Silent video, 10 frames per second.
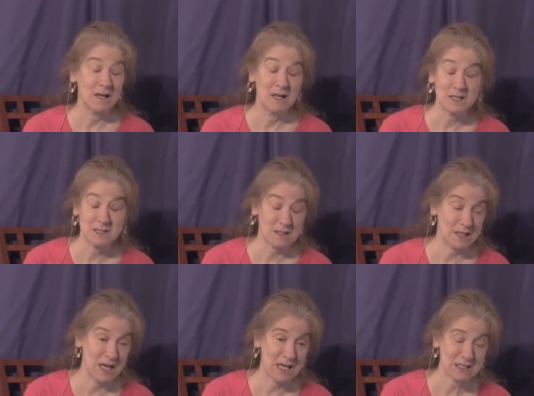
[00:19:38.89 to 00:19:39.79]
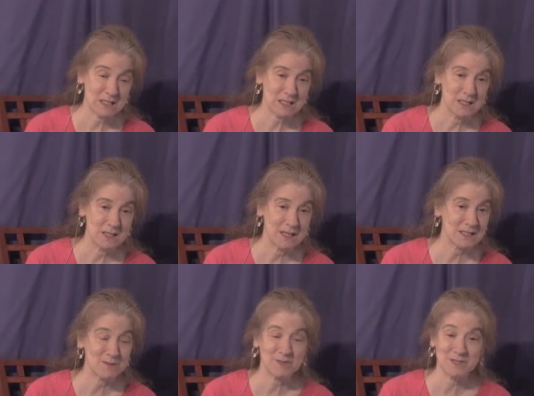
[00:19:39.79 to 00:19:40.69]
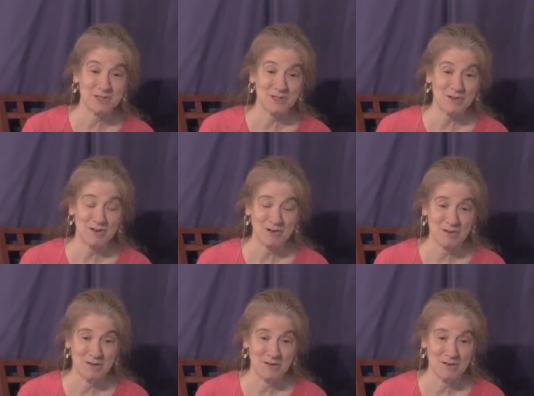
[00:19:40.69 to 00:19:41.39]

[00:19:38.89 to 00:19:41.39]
That's the last. That's a big sorrow.